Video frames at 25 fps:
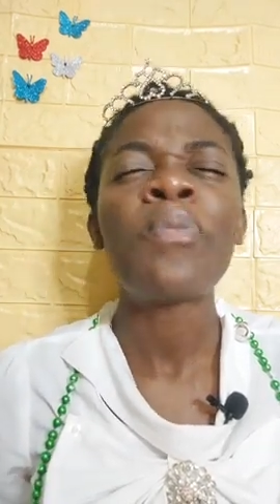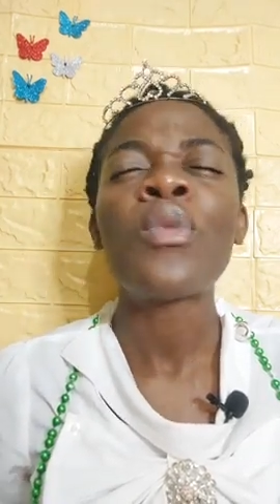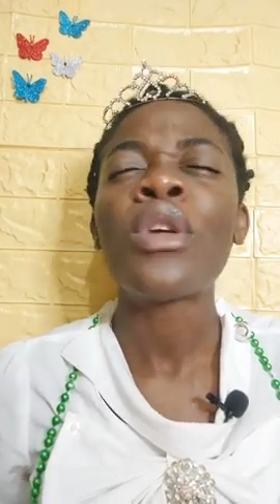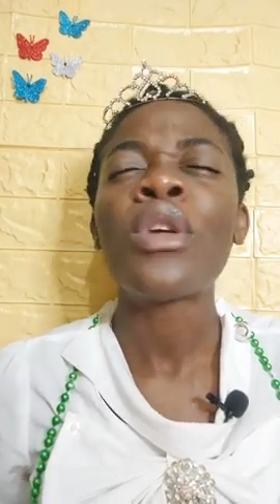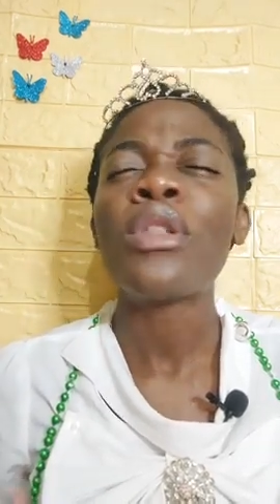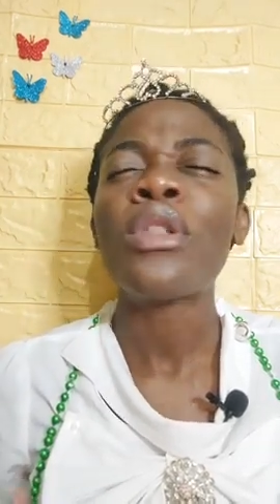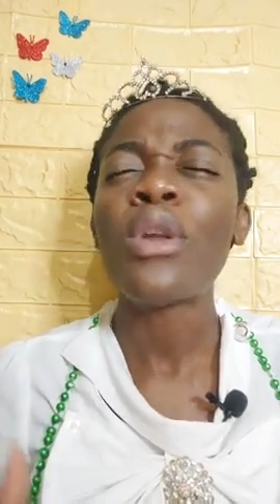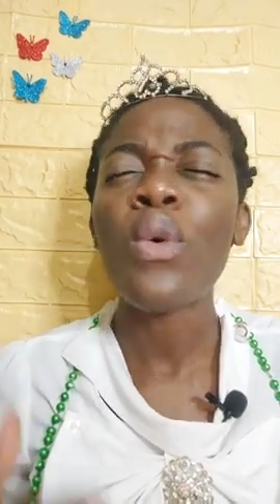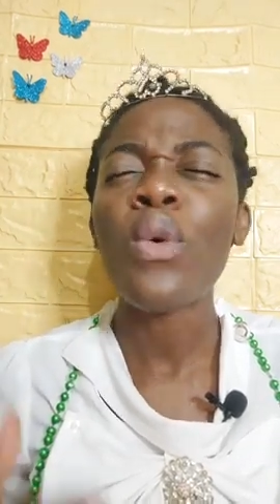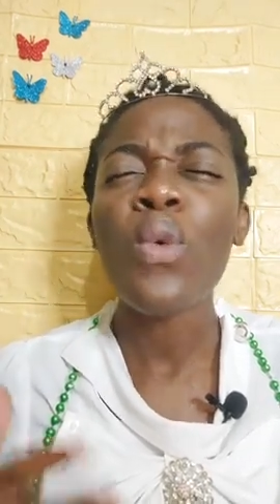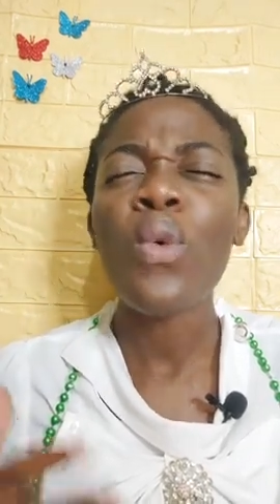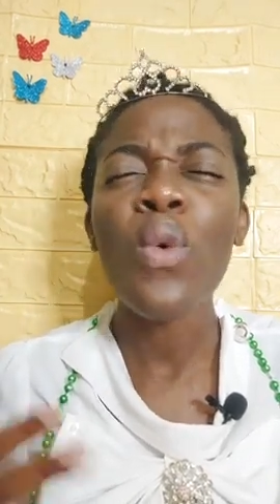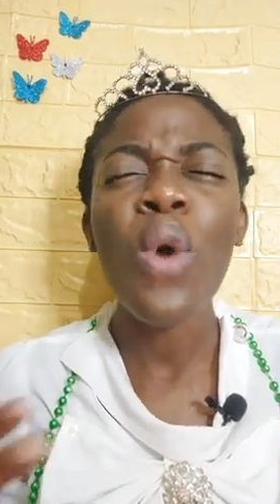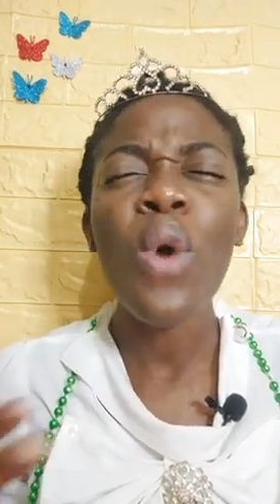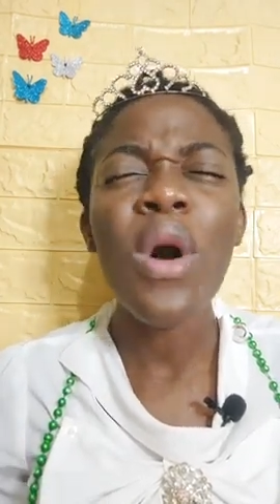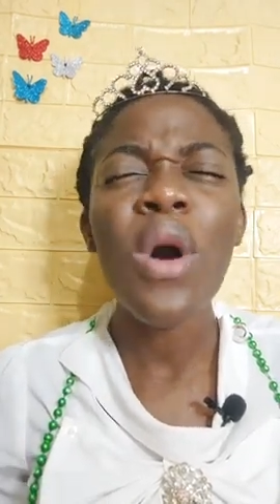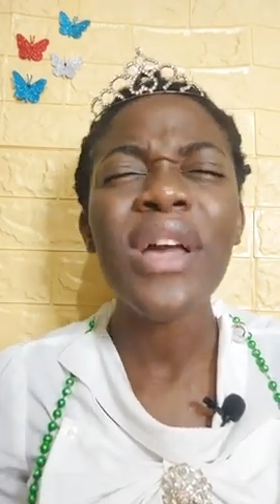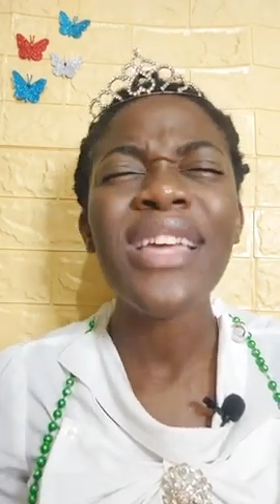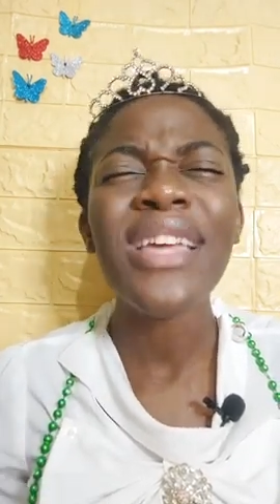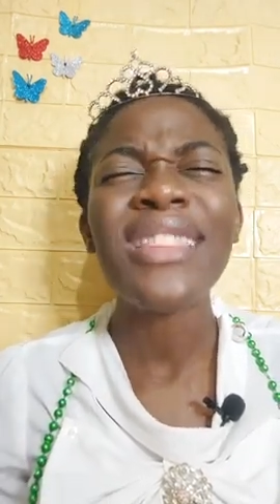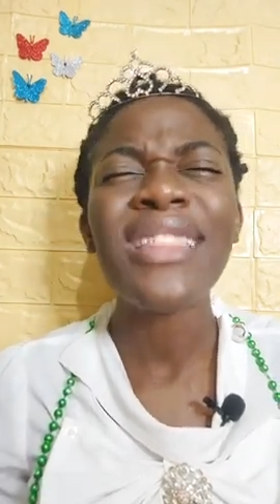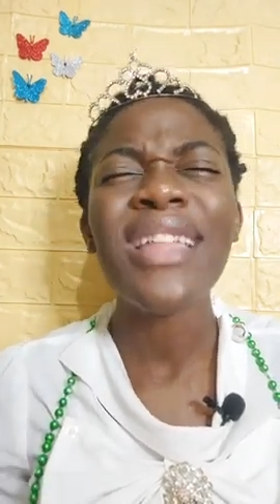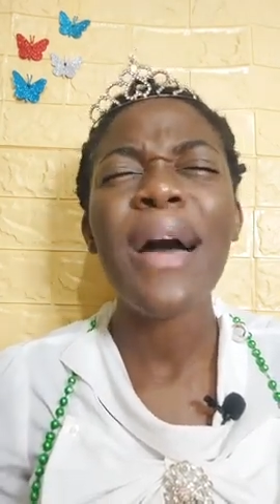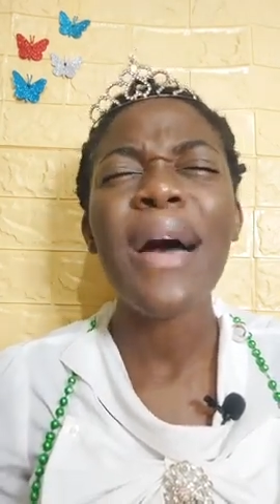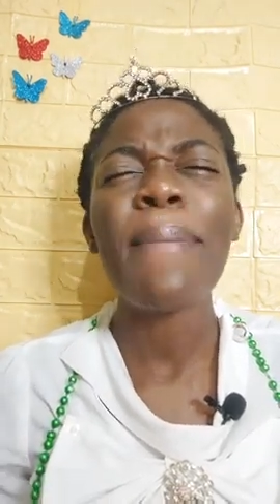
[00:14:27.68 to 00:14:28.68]
They'll walk
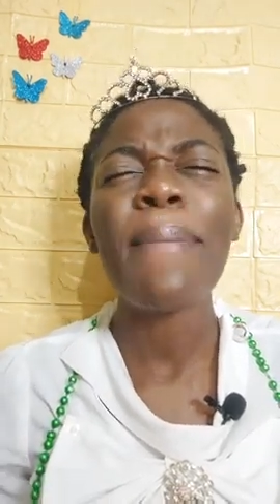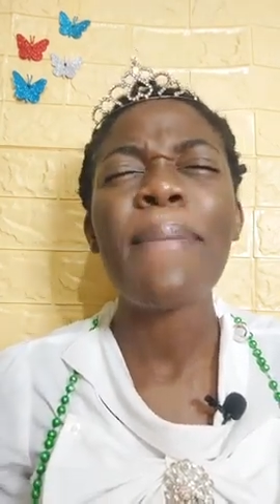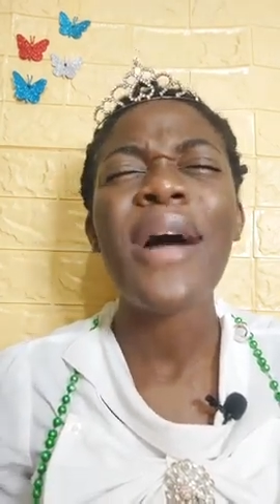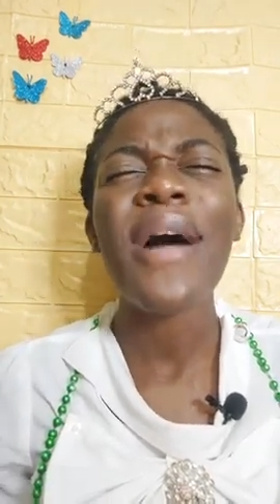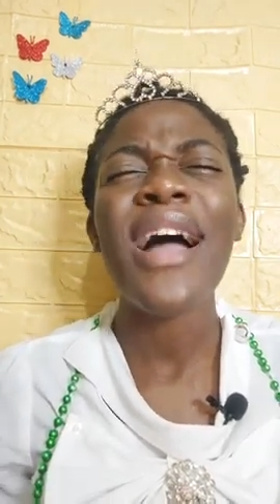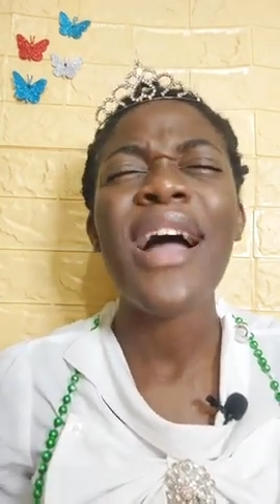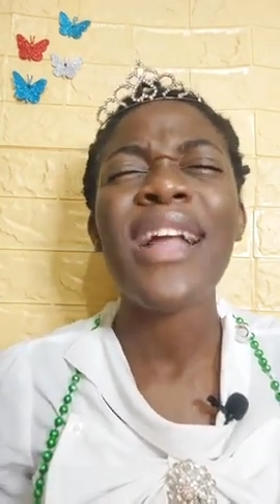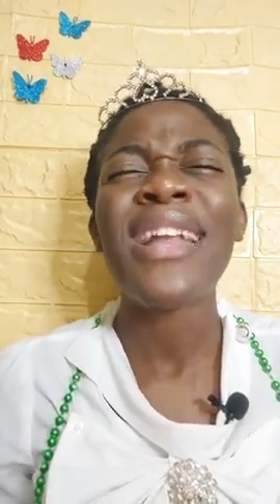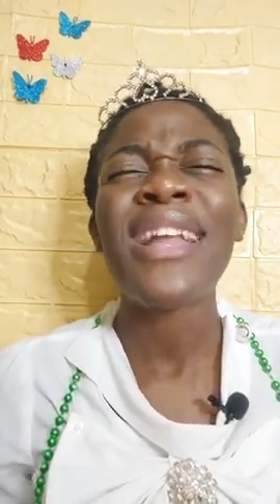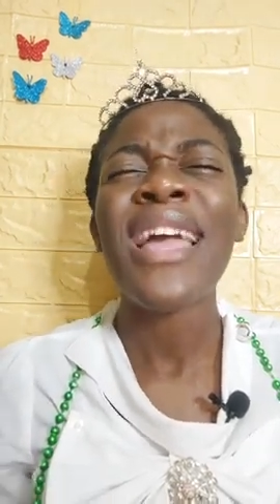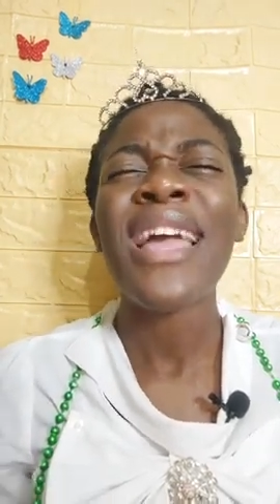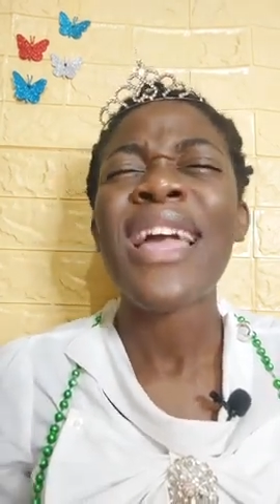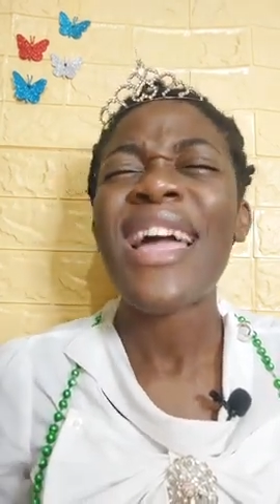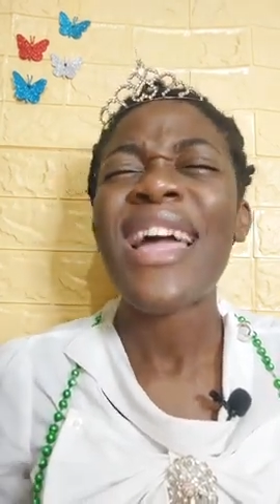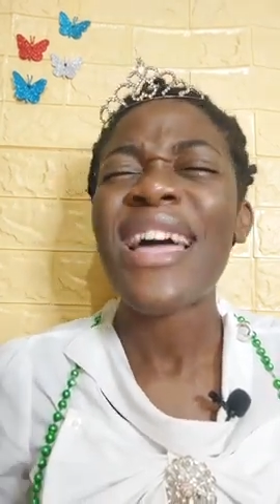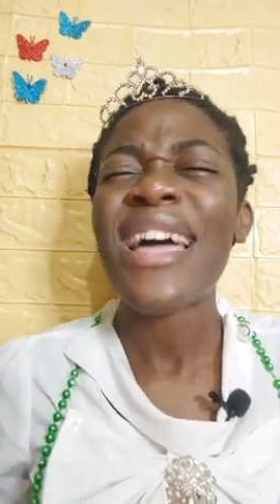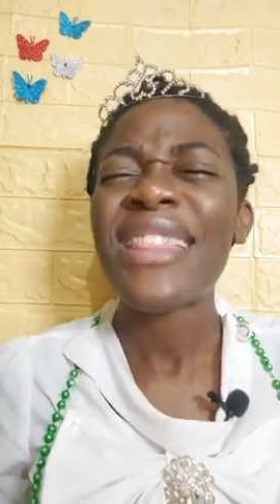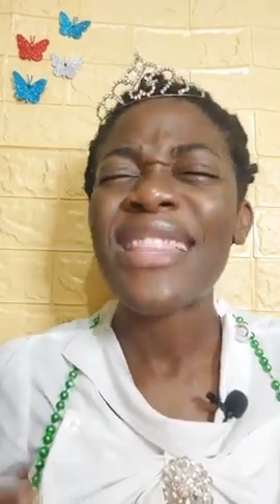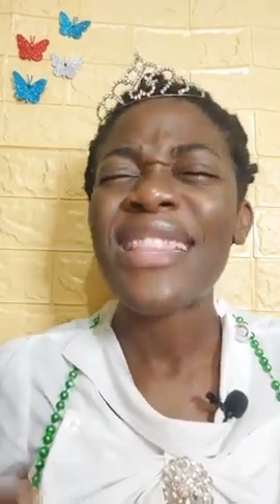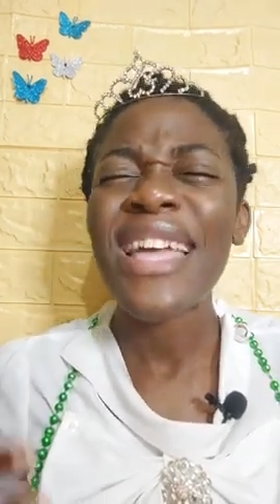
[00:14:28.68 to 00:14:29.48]
in that part and